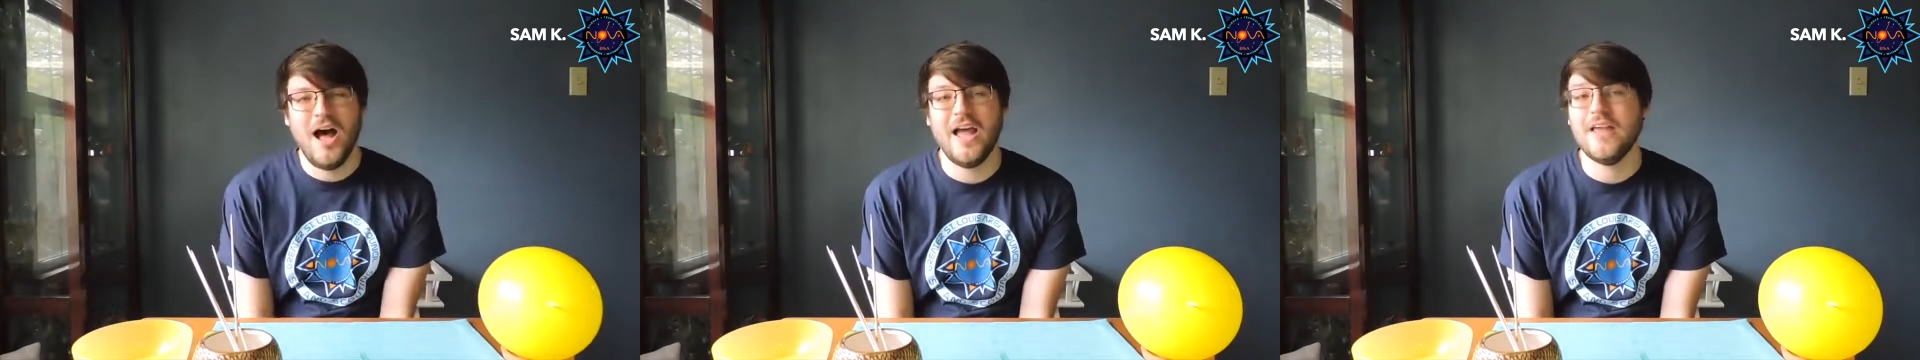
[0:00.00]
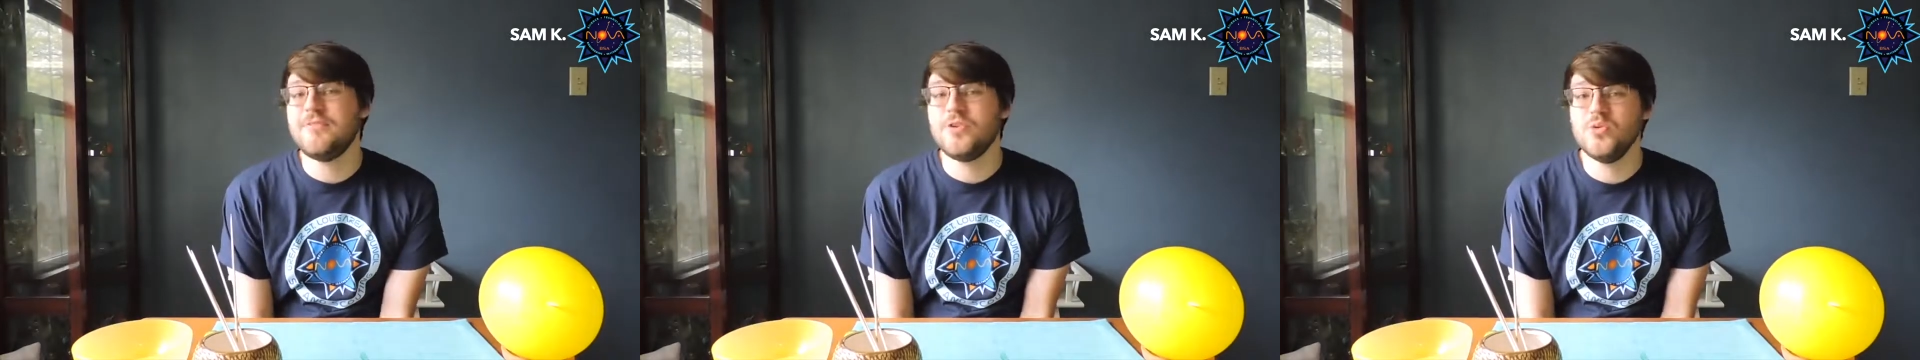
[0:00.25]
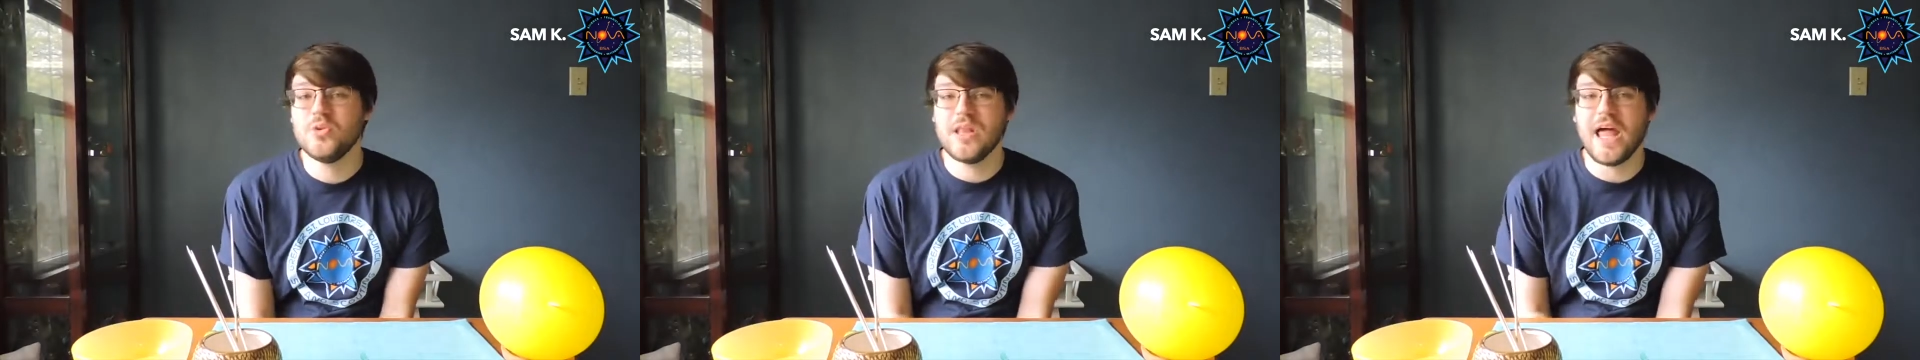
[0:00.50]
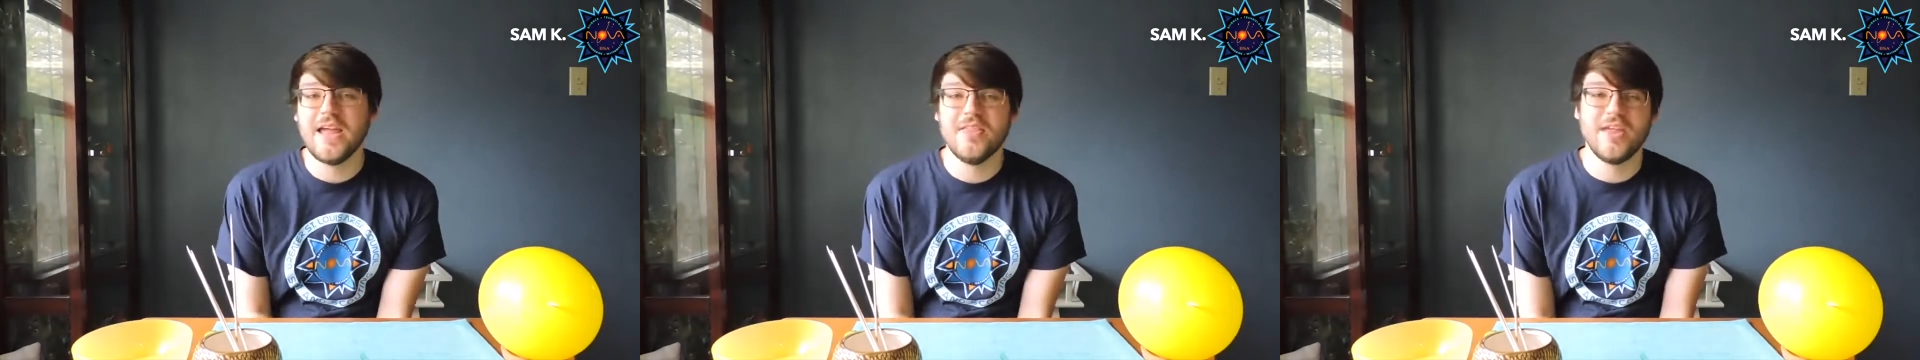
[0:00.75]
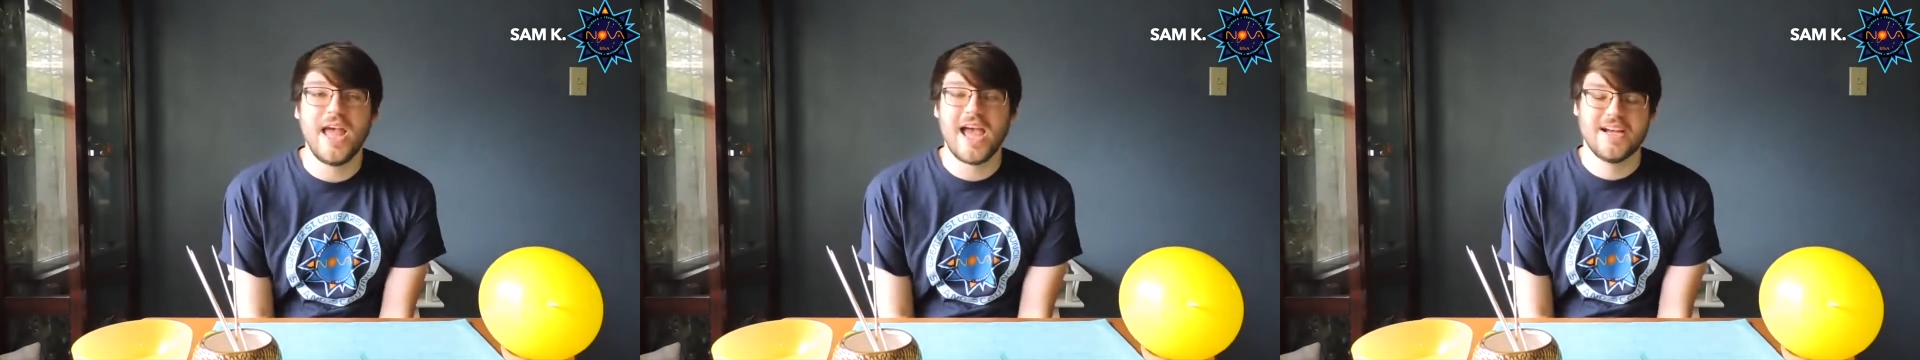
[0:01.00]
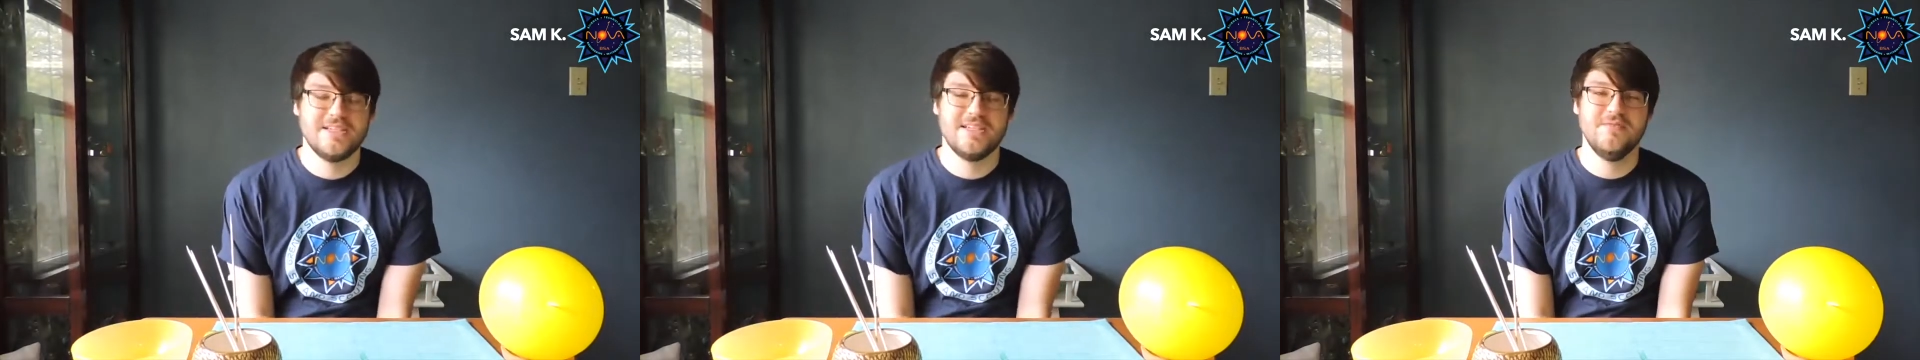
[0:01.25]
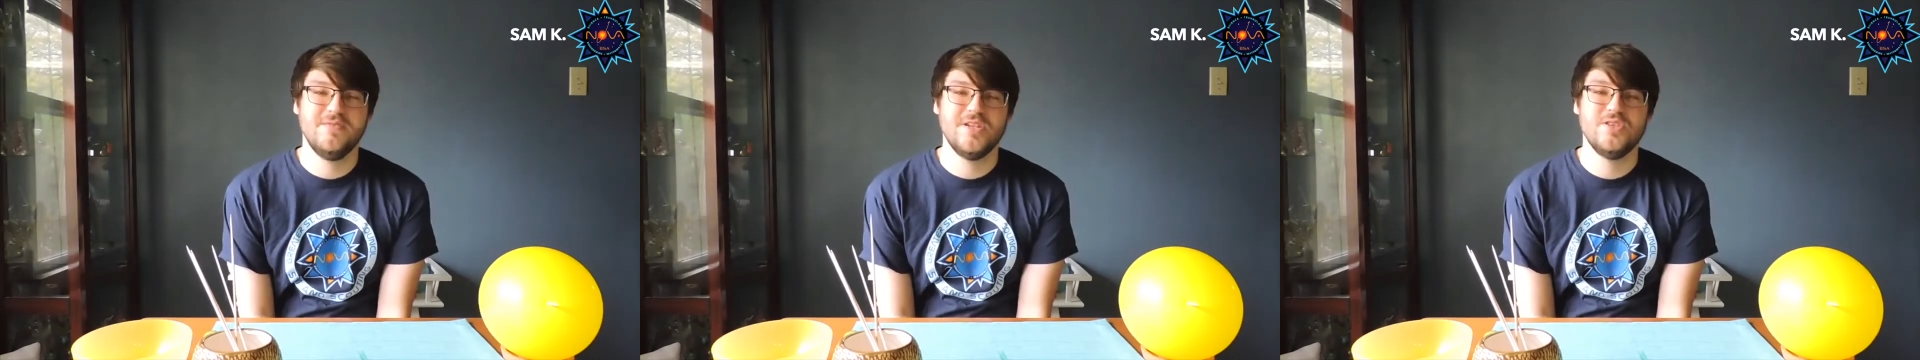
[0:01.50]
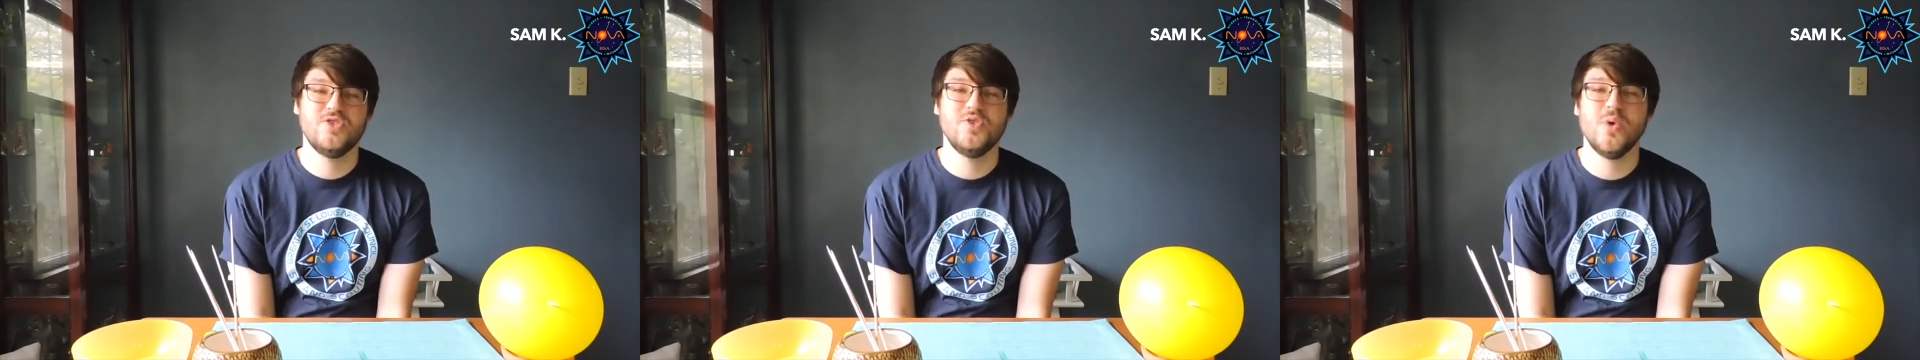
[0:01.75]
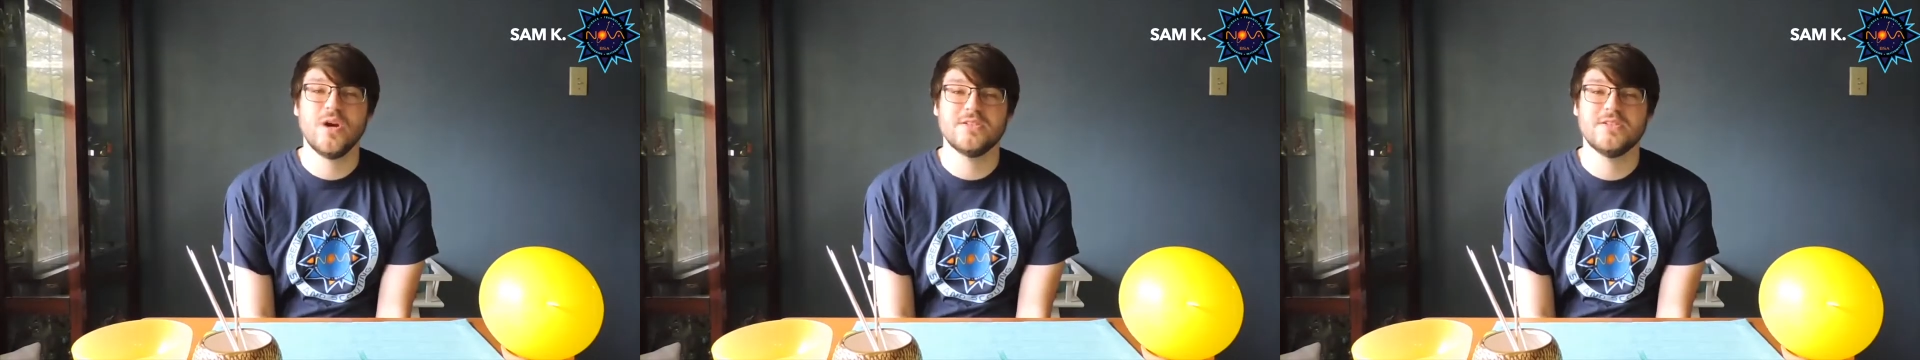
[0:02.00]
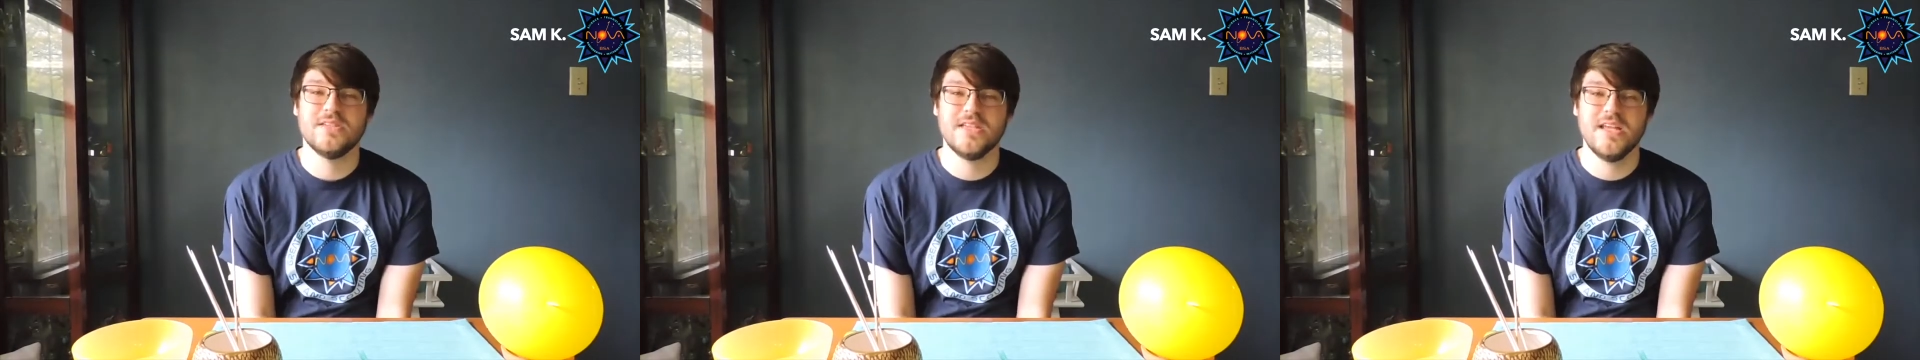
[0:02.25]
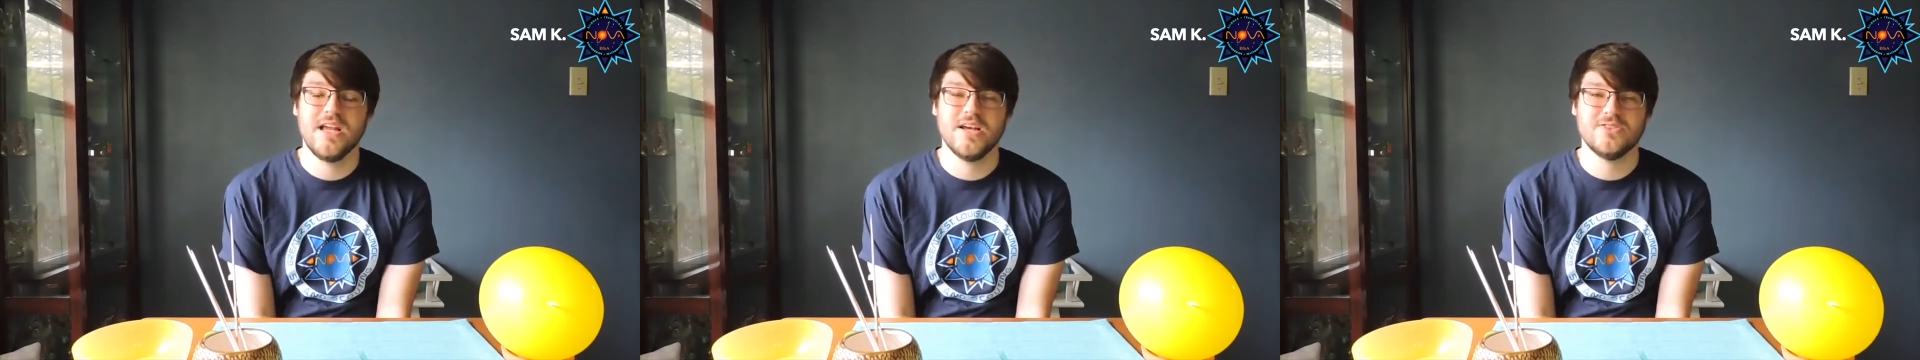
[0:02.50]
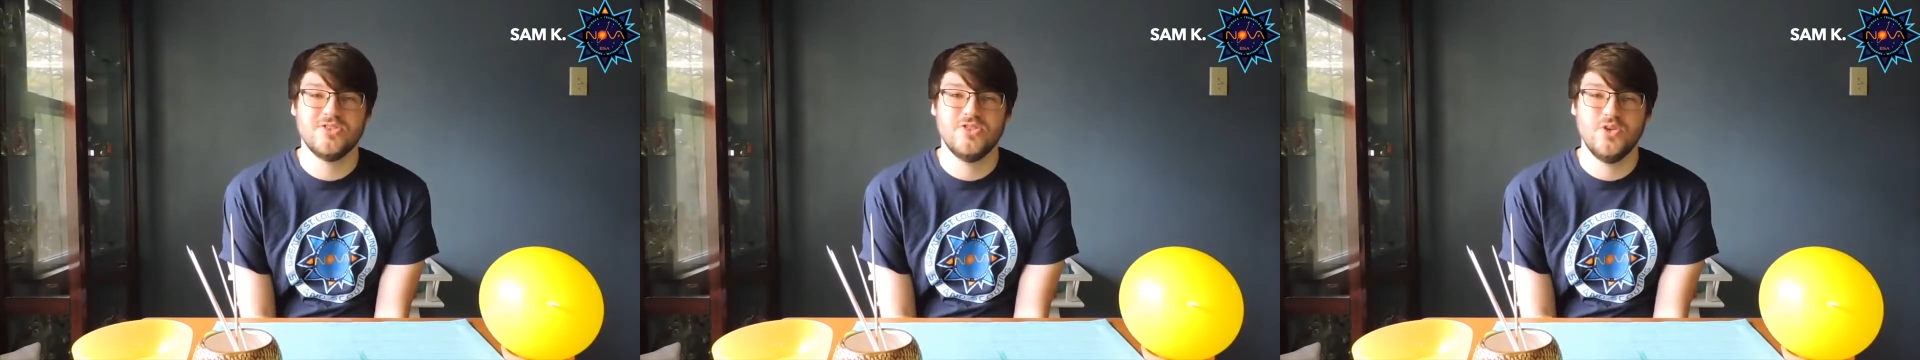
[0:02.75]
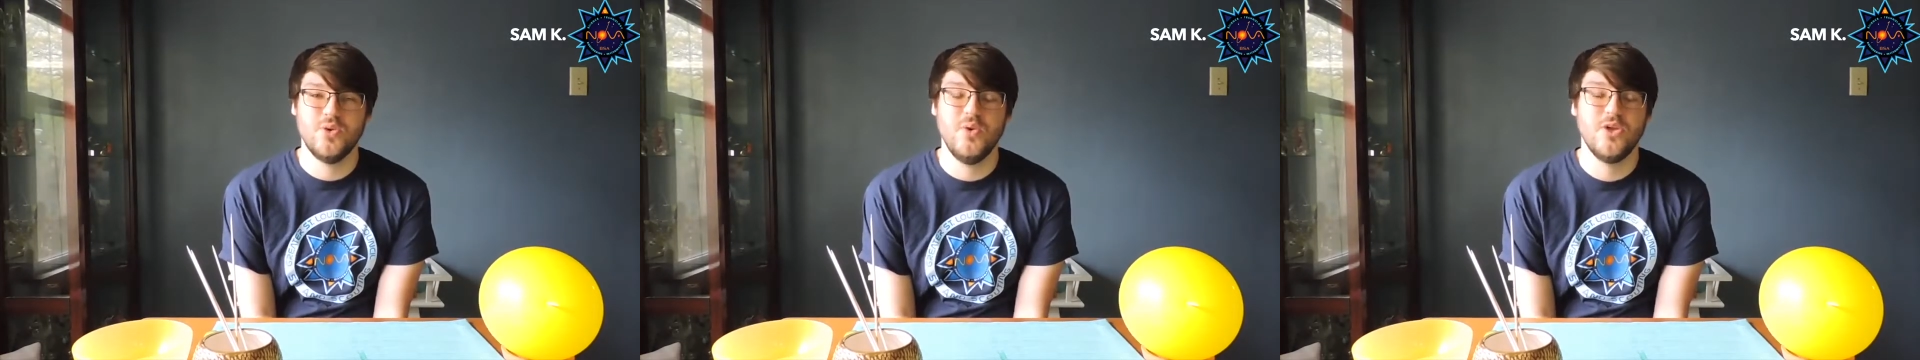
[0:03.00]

If you like the activities you are seeing us do,